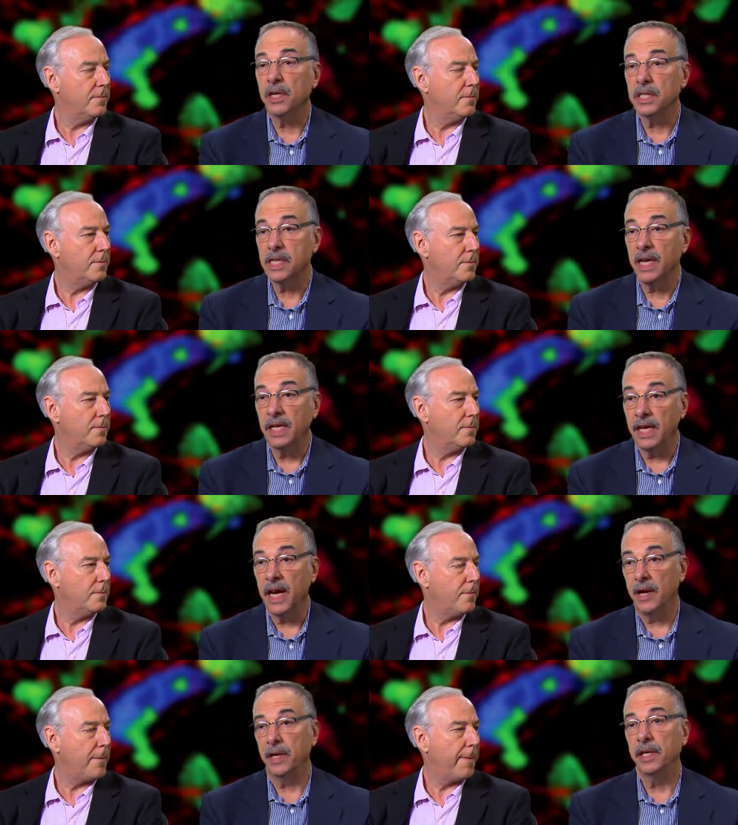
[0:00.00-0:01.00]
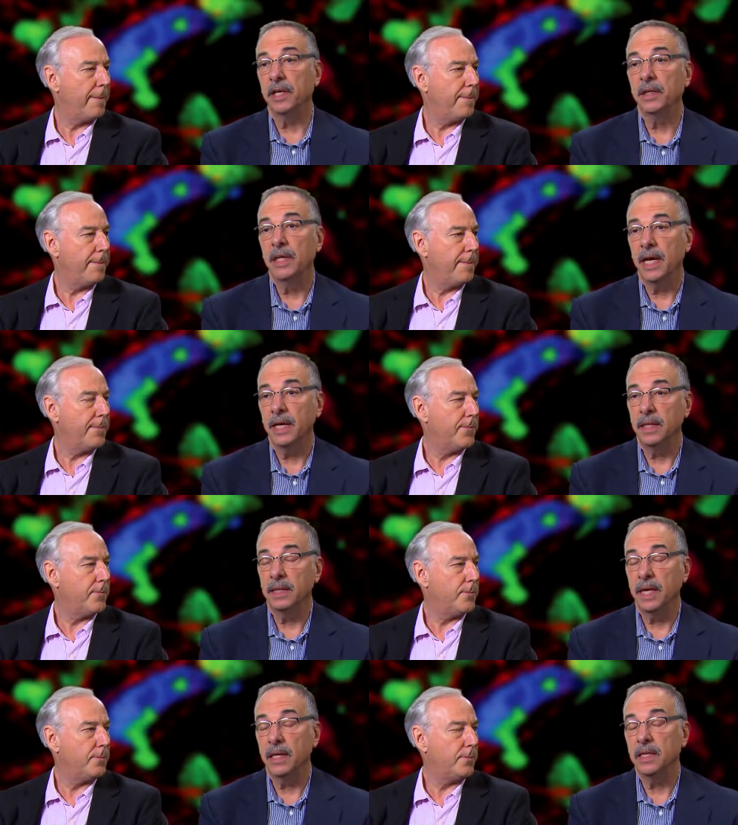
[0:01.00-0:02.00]
Speaker 1: exciting area that,
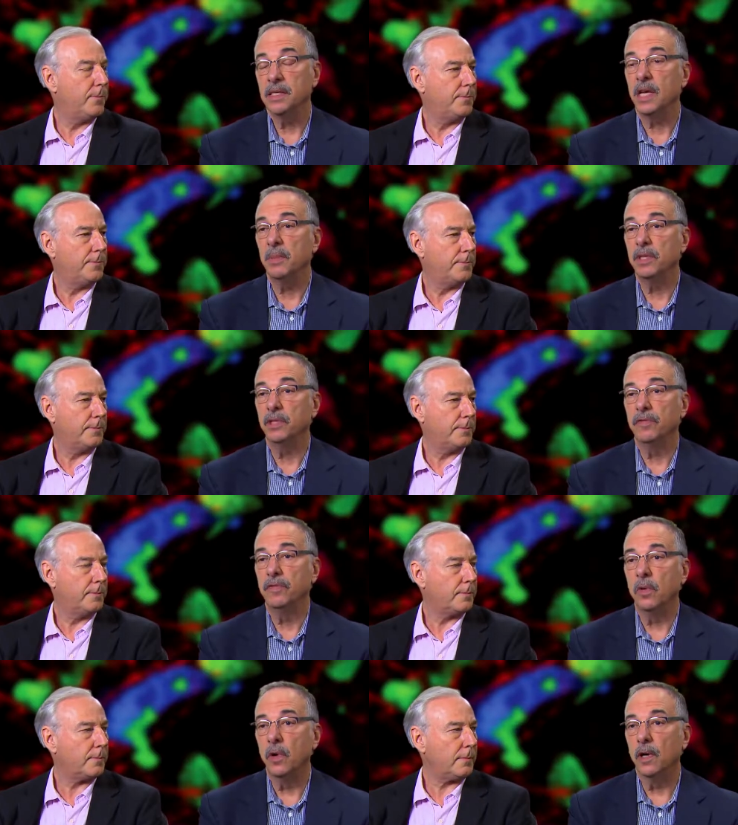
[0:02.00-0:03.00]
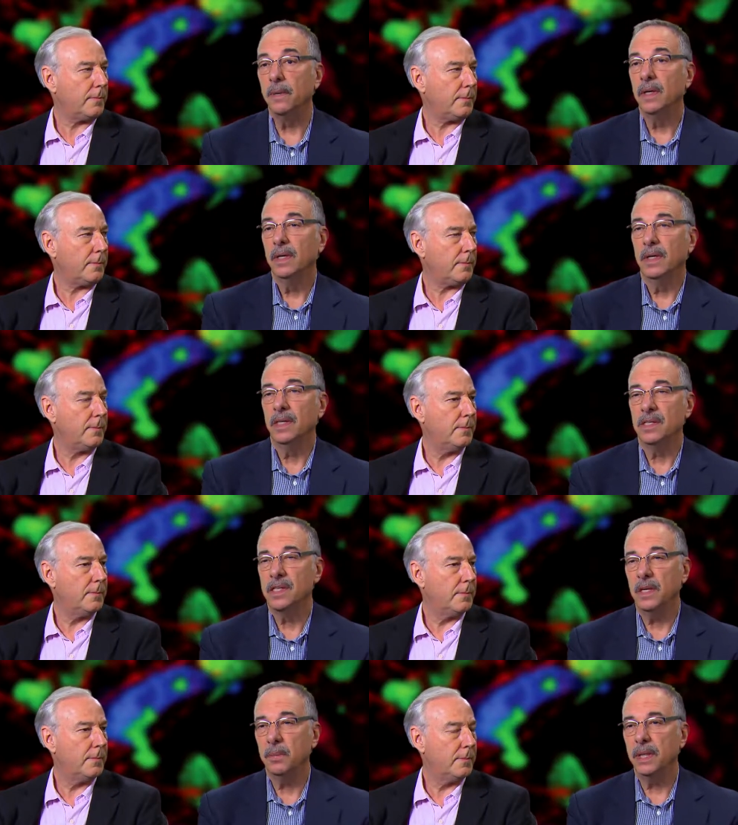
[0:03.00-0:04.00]
that is coming to the fore is the
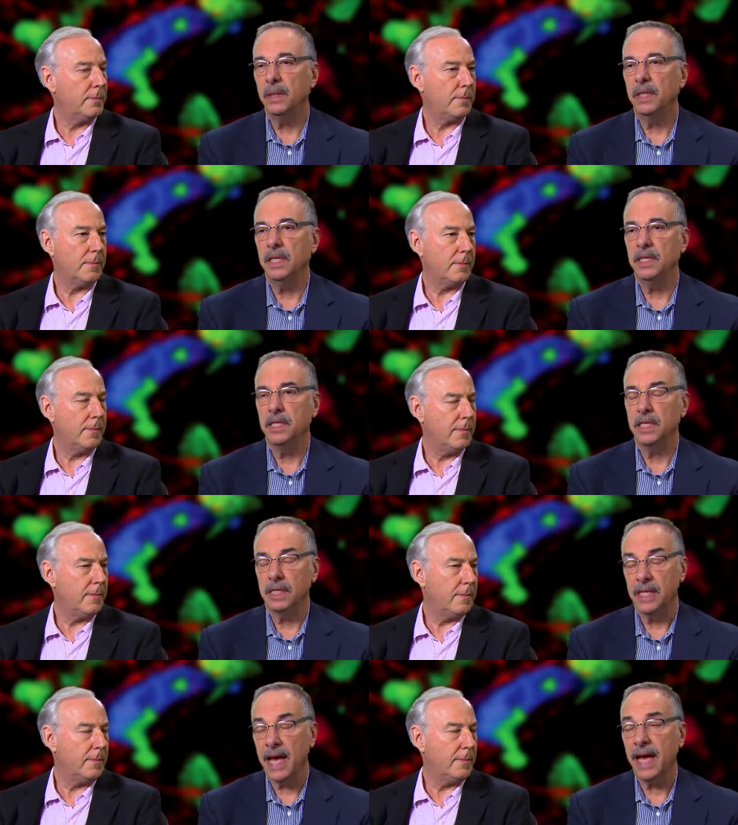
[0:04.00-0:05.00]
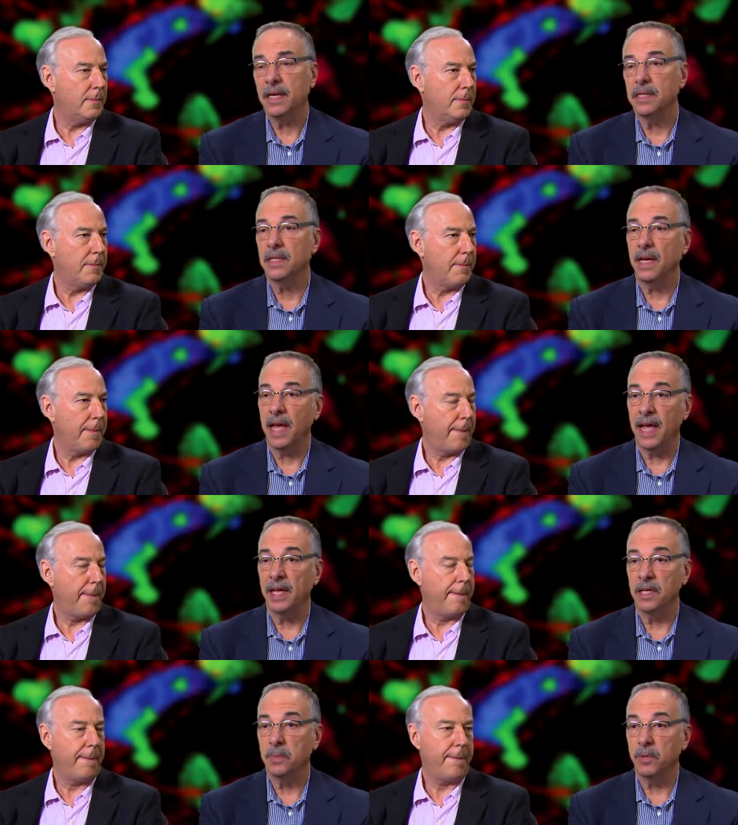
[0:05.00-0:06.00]
ability to detect
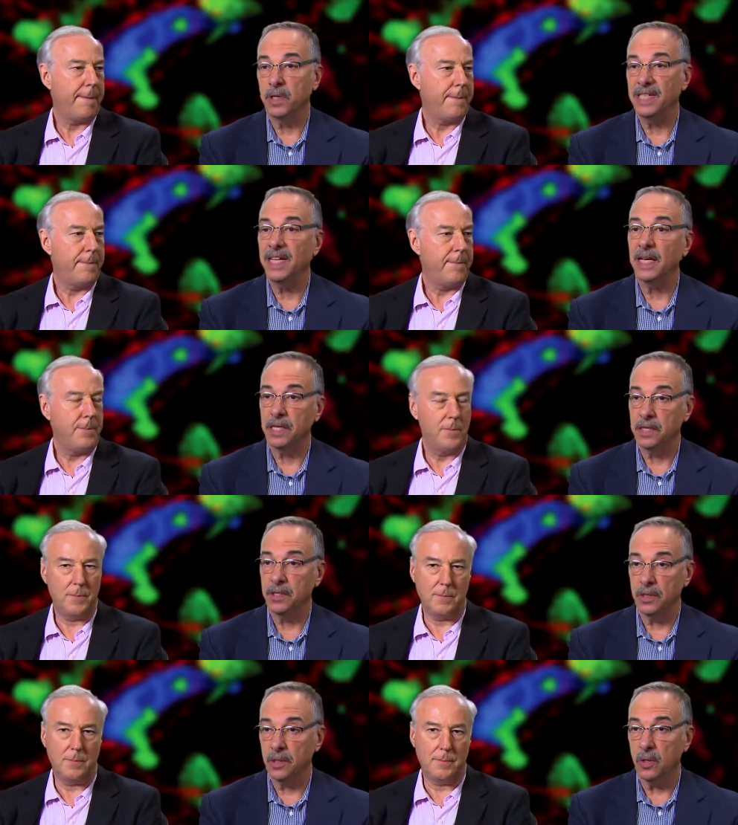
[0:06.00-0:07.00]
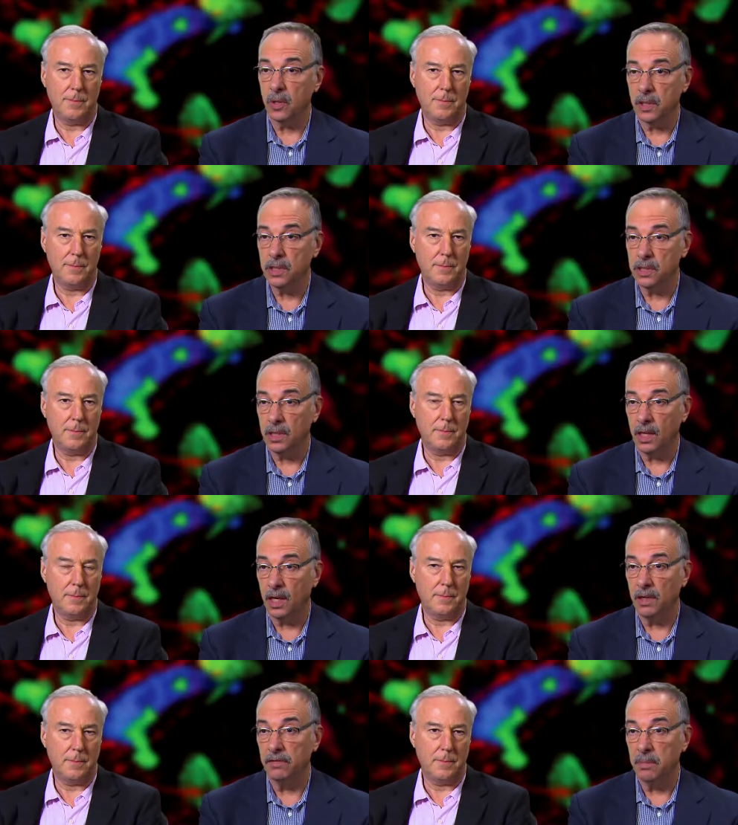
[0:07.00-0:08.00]
and predict the course
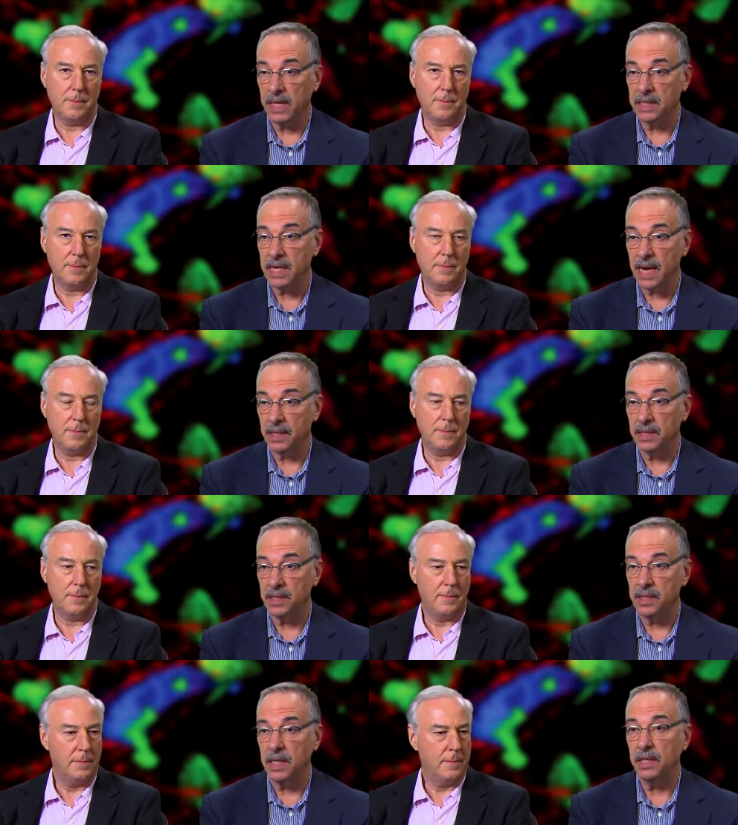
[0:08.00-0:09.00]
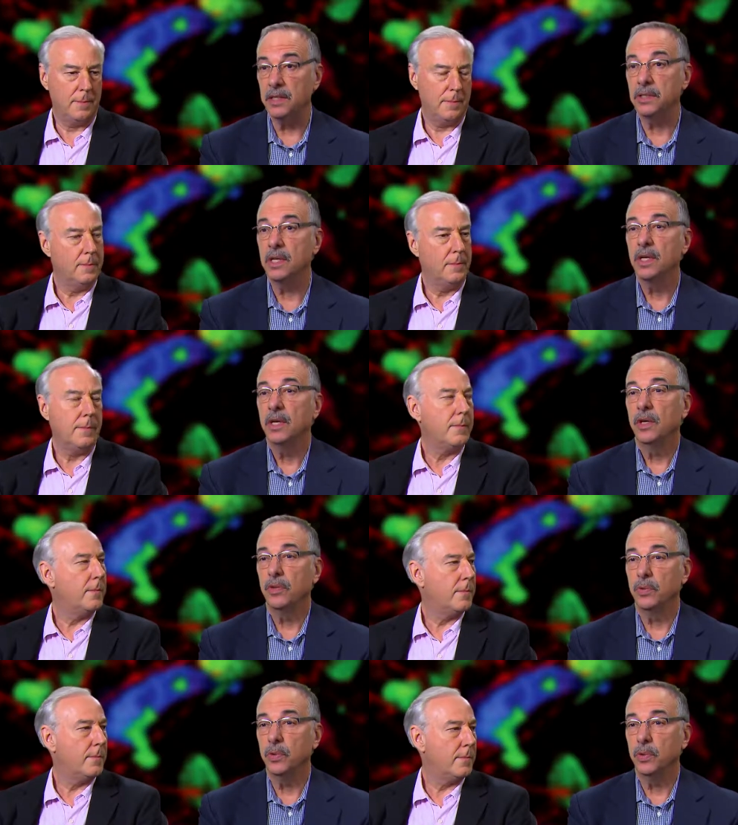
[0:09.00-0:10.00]
of metastatic disease
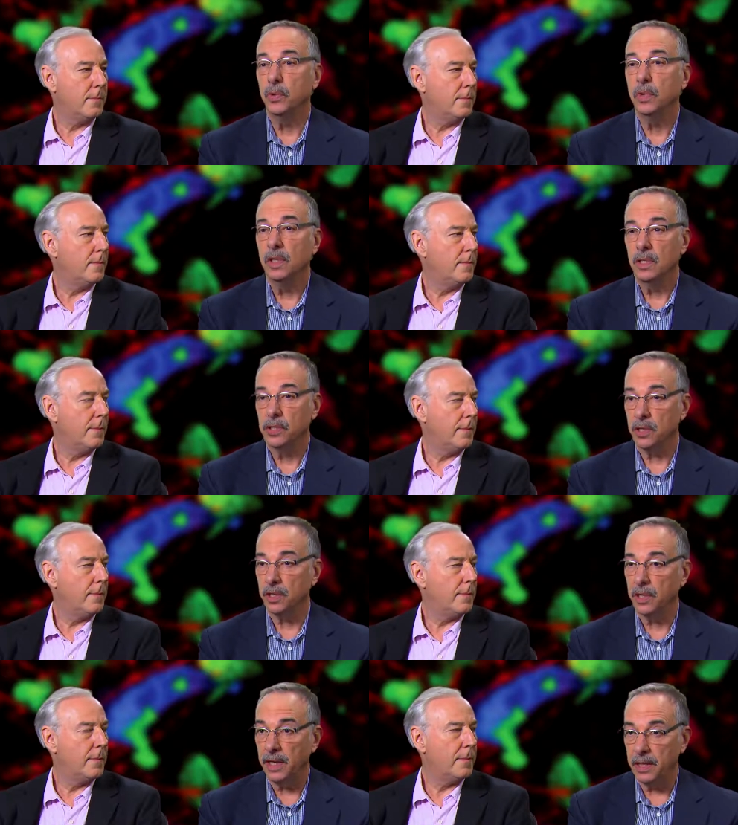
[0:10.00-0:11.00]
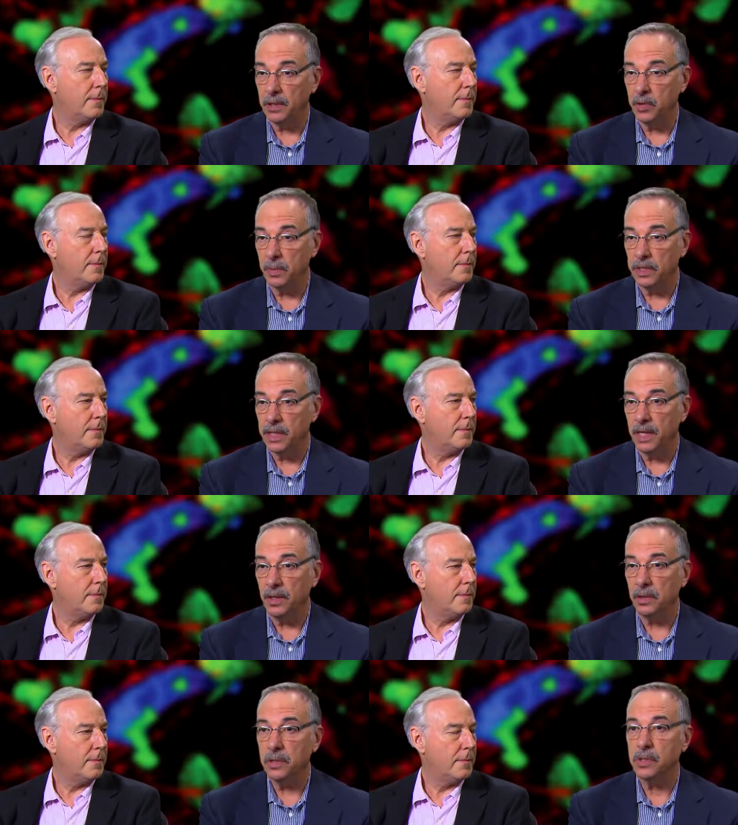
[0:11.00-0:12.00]
through circulating tumor
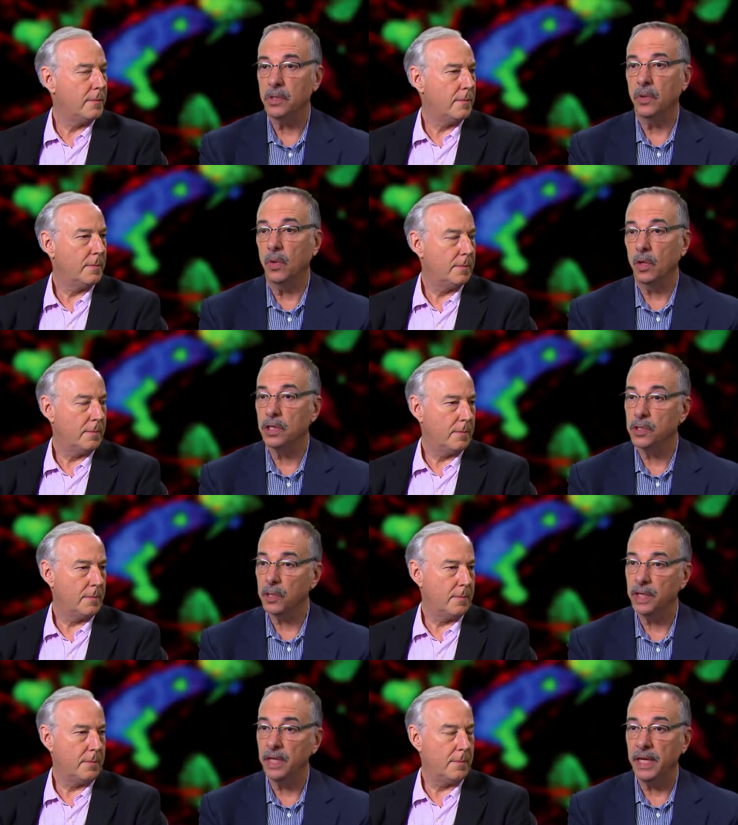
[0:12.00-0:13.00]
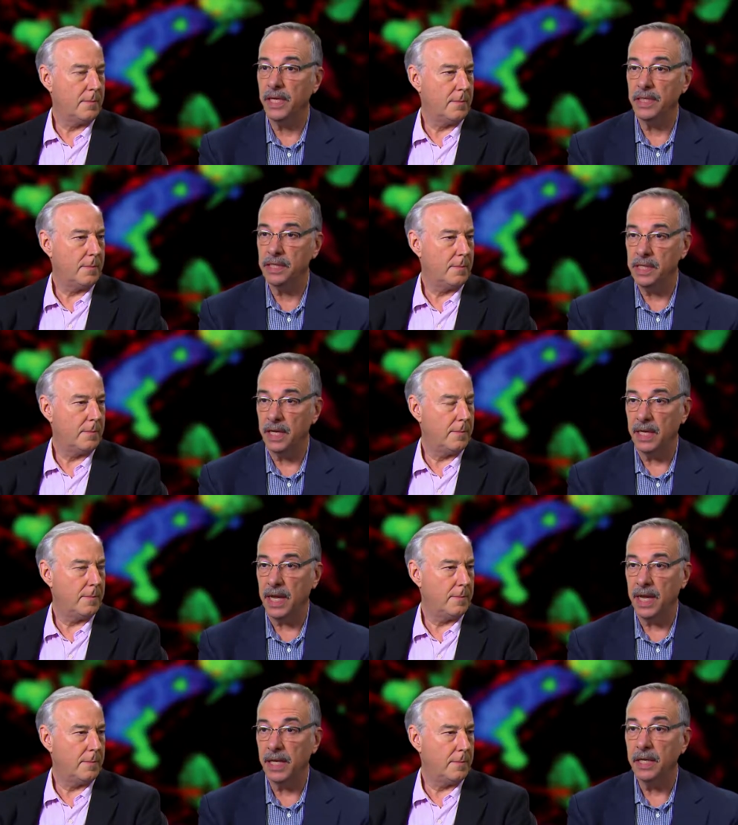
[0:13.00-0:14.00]
cells or circulating
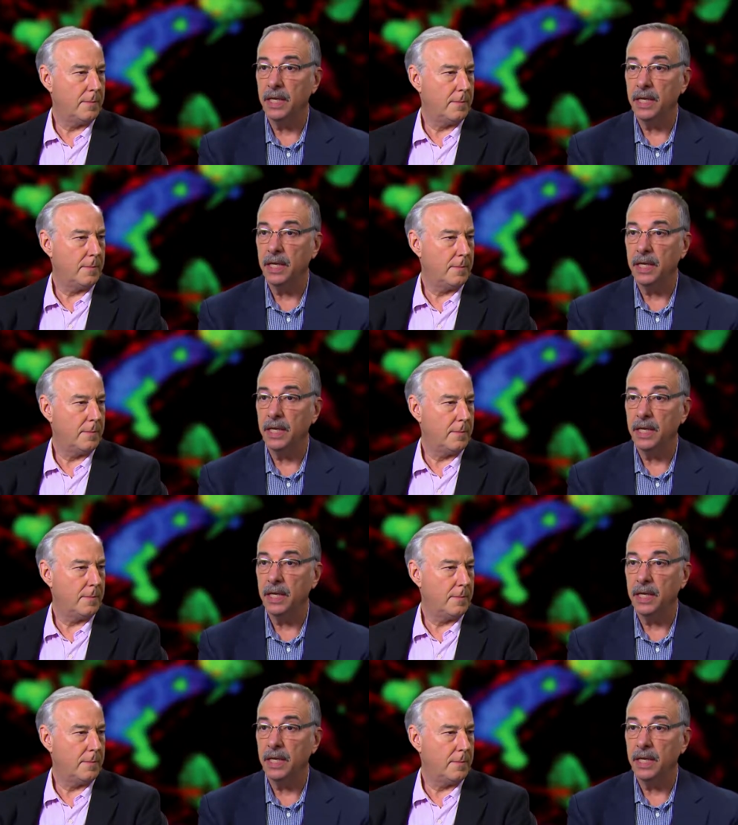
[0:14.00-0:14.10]
DNA.